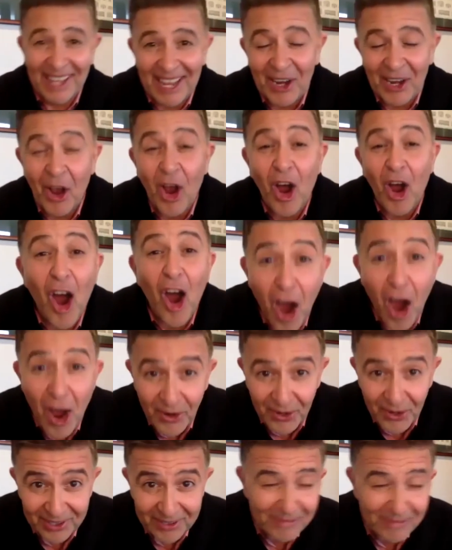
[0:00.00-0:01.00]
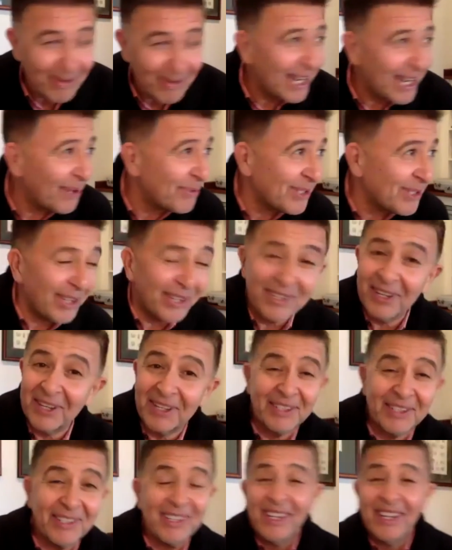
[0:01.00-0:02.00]
hot, mate. It was like you
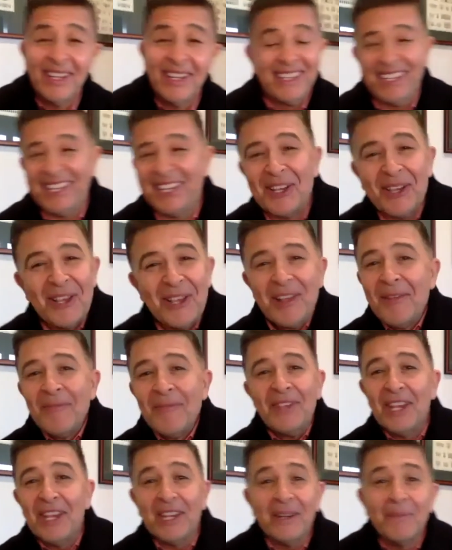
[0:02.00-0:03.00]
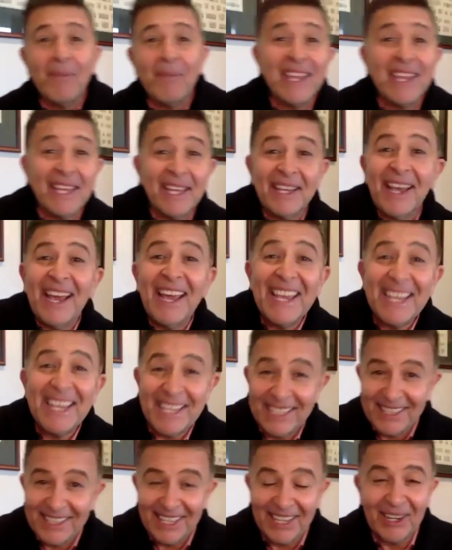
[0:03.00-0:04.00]
could bake a cake
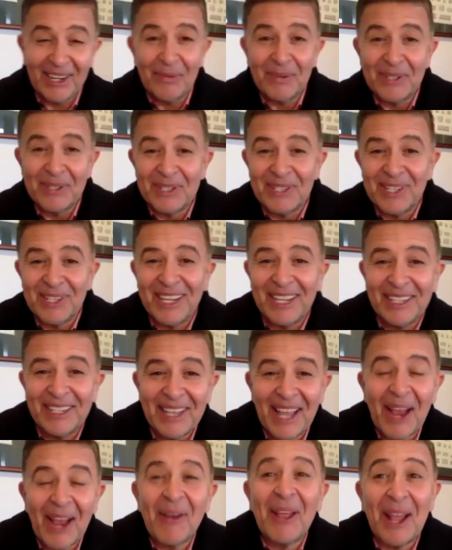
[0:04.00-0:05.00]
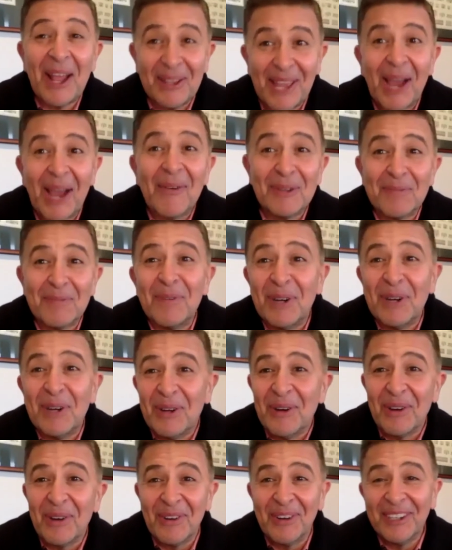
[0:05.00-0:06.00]
in there. It was that was pretty
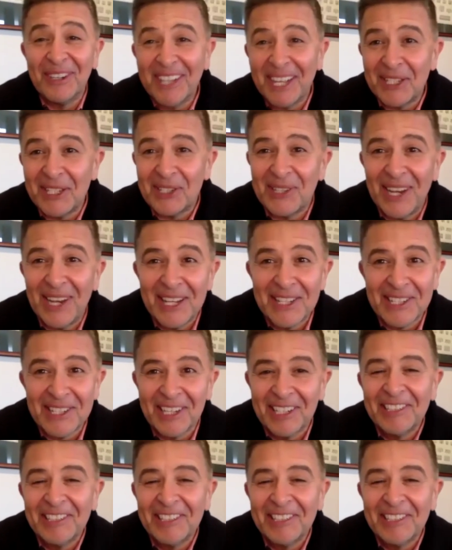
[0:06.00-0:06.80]
ordinary. That stands out.